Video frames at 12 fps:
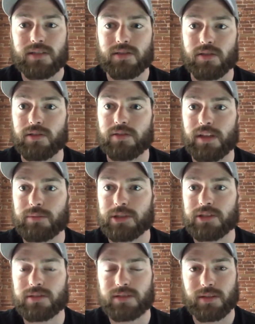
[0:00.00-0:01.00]
So in
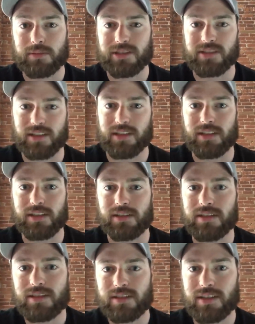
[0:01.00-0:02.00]
November, I'm excited
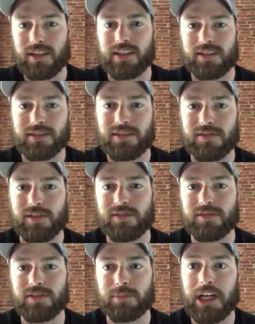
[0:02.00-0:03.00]
to
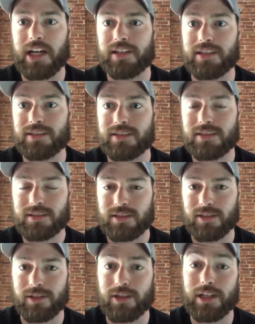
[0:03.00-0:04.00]
vote for Biden,
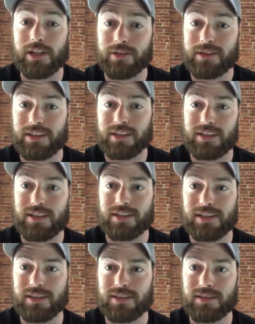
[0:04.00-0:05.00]
although I don't think he
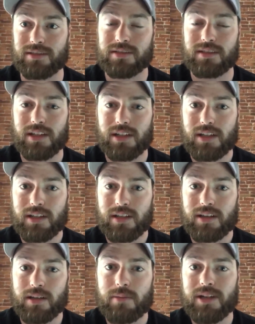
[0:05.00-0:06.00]
is
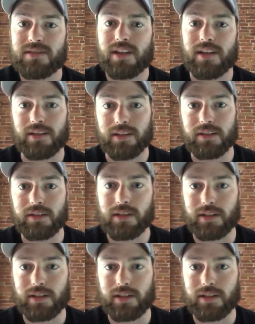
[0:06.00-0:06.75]
the best candidate.